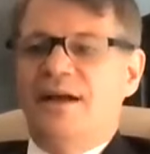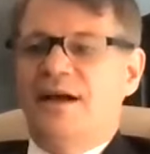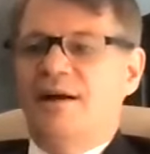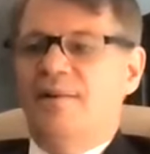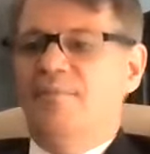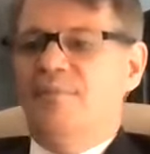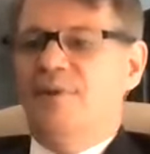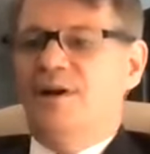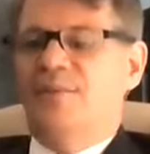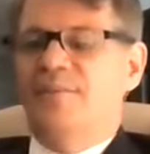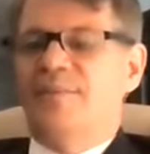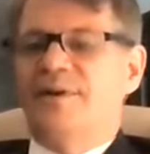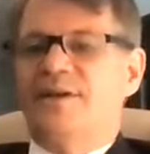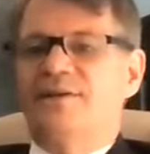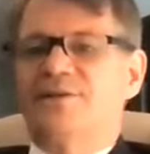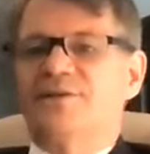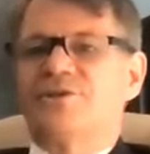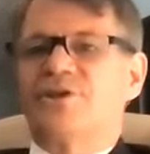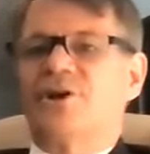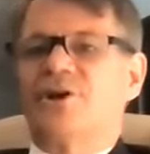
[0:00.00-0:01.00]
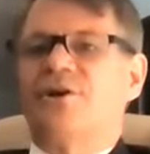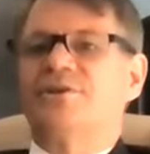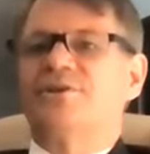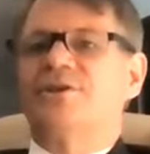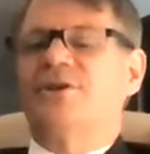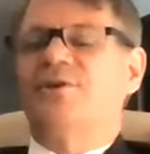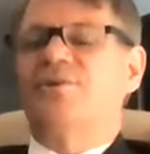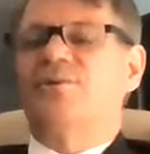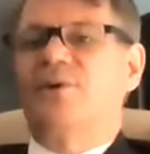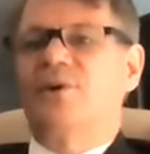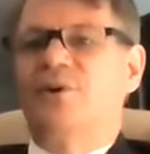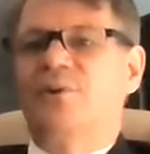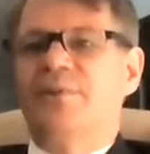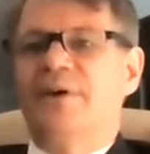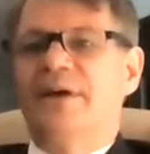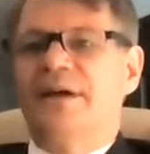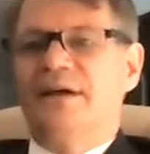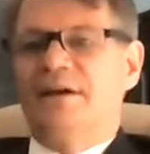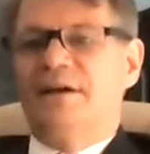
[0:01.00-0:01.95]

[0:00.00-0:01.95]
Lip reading: Millerman Consulting Group,